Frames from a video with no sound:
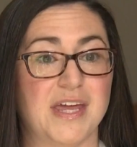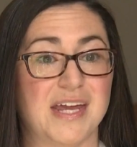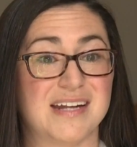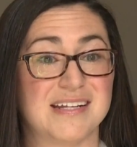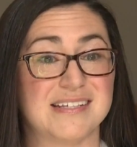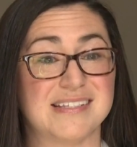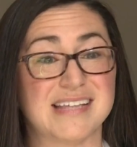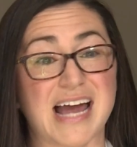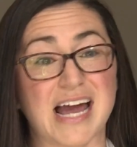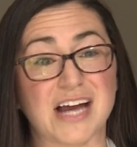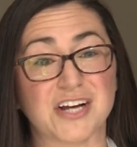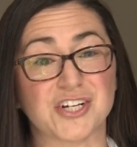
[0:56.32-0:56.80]
It
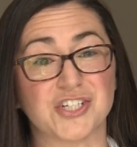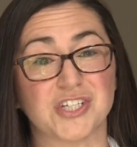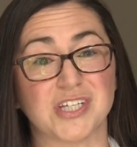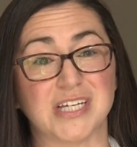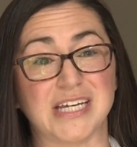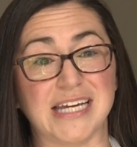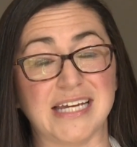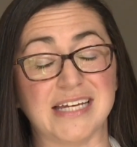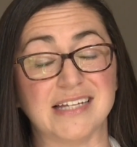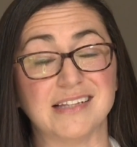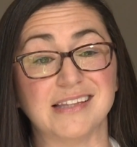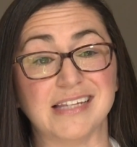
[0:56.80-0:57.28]
is
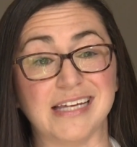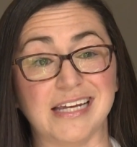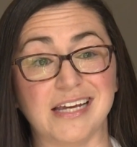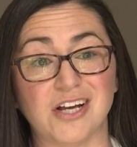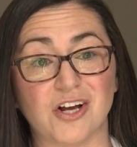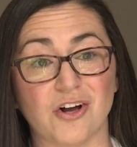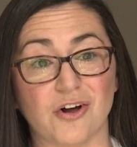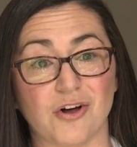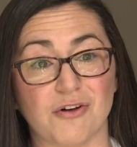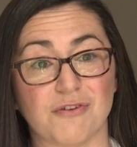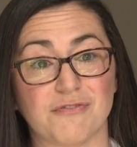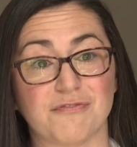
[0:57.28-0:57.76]
actually
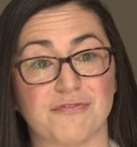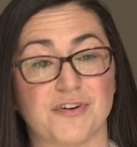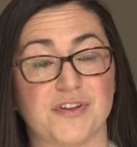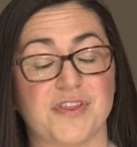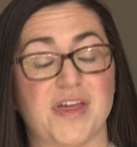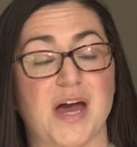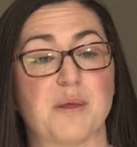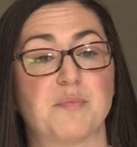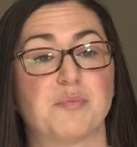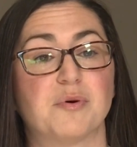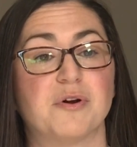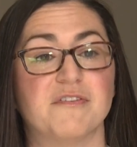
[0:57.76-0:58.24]
illegal for
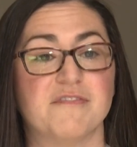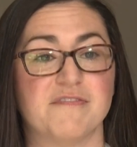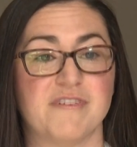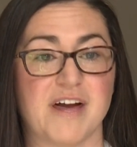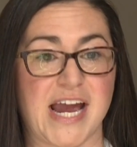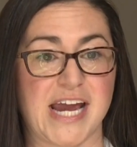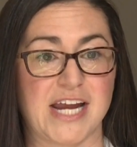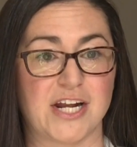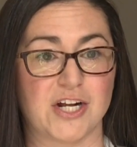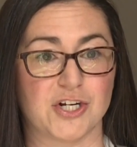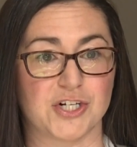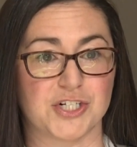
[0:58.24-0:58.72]
that
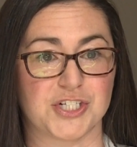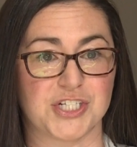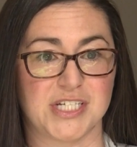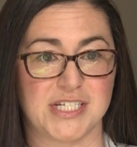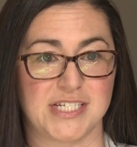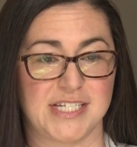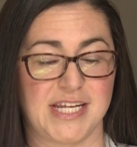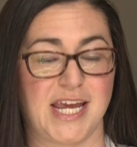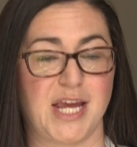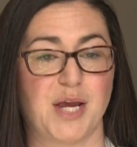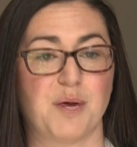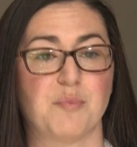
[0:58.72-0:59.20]
provider to
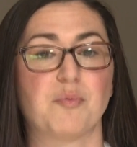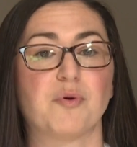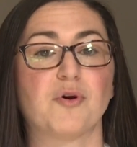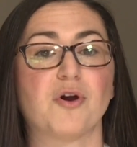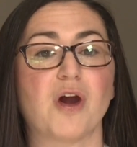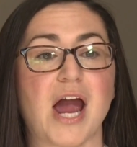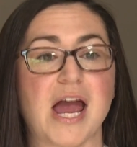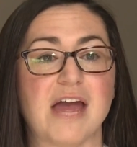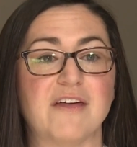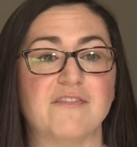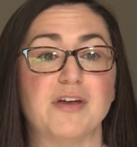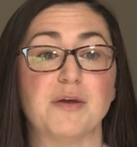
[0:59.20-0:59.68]
take
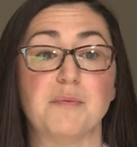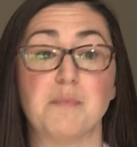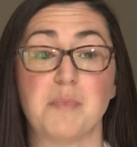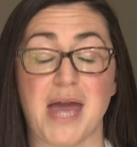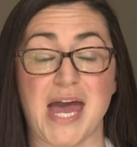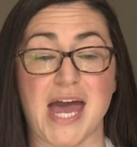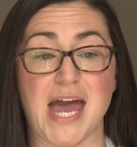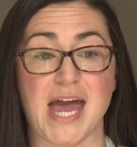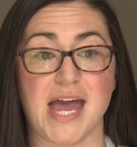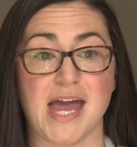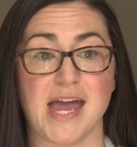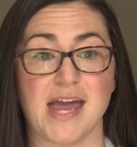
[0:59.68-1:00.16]
private
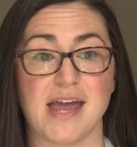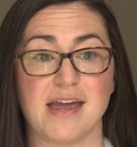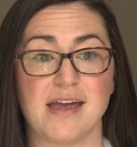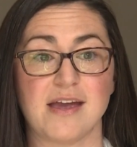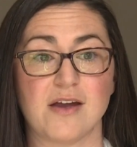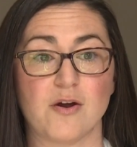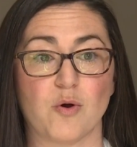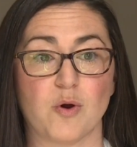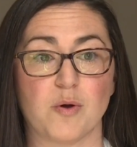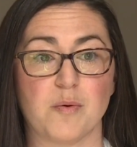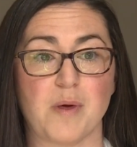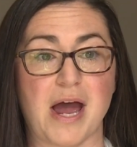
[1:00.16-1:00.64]
pay
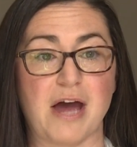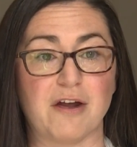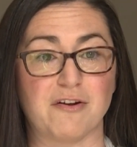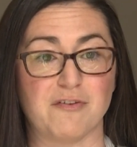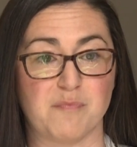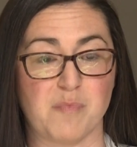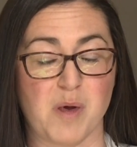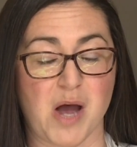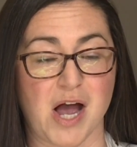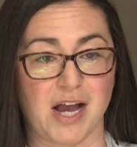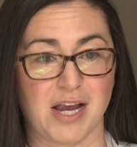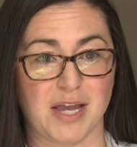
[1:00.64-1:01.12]
or out
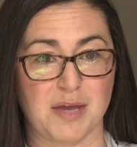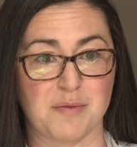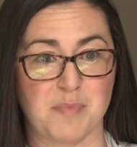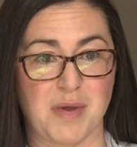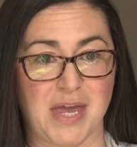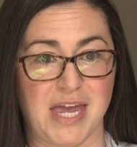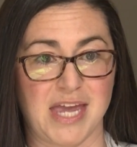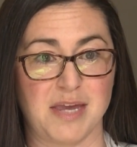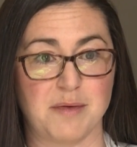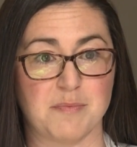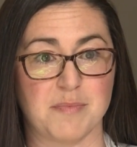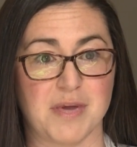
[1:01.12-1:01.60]
of pocket
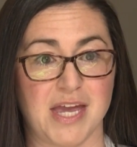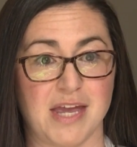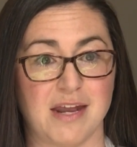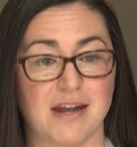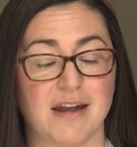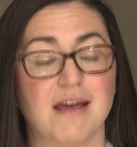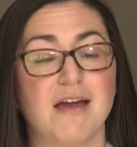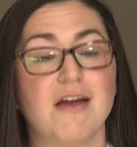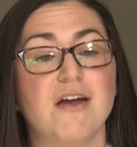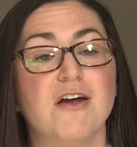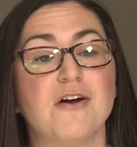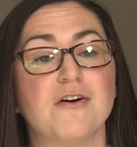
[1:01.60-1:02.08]
payment
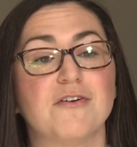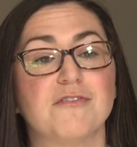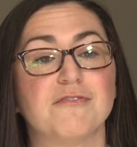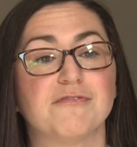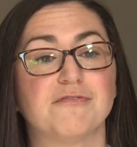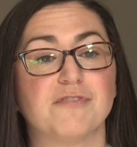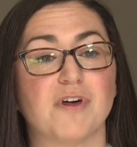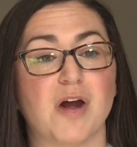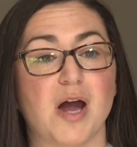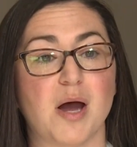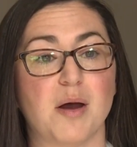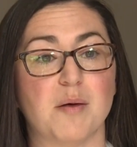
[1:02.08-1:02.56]

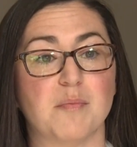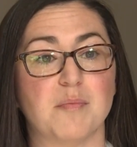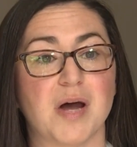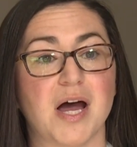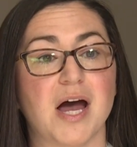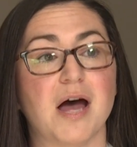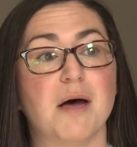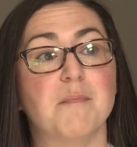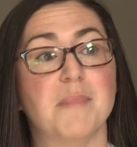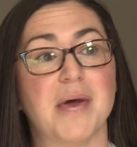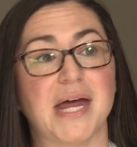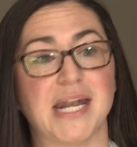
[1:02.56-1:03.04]
from
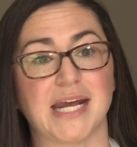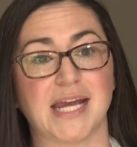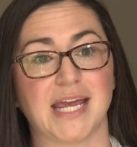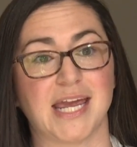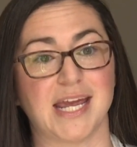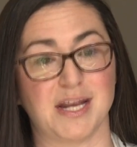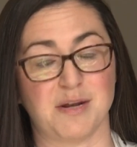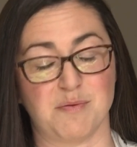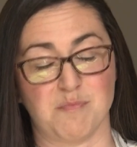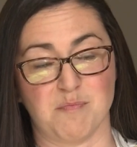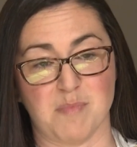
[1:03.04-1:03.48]
a Medicaid